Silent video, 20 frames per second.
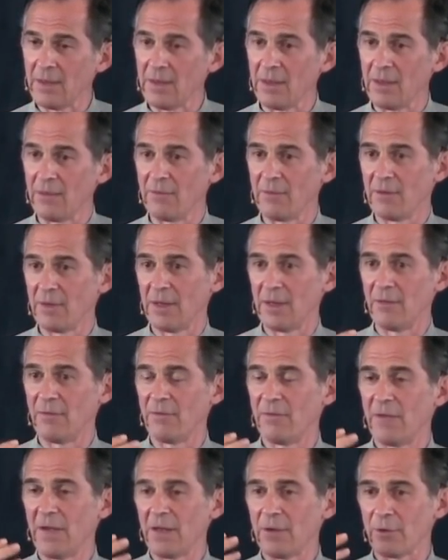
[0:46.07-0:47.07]
it
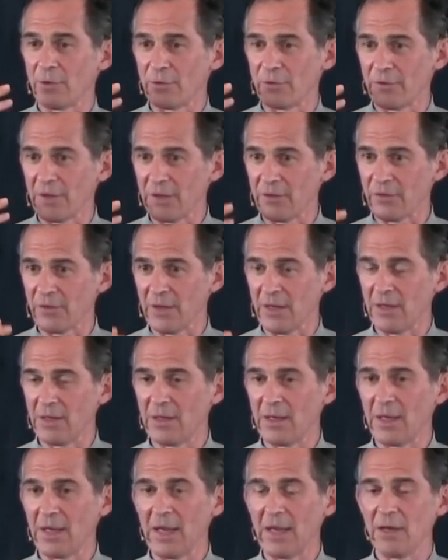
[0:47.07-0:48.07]
veils its
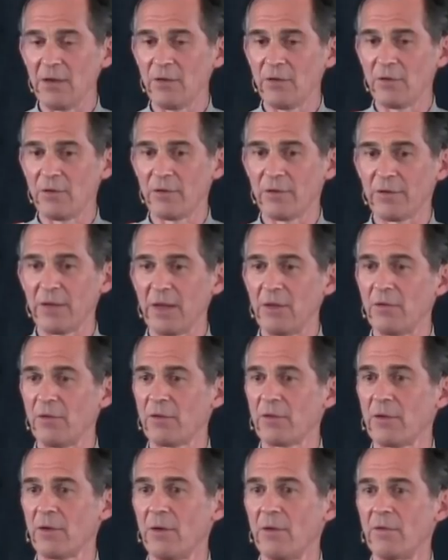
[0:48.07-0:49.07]
innate
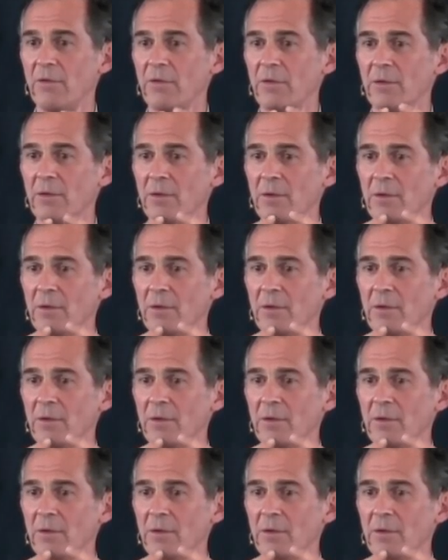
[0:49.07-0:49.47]
sense of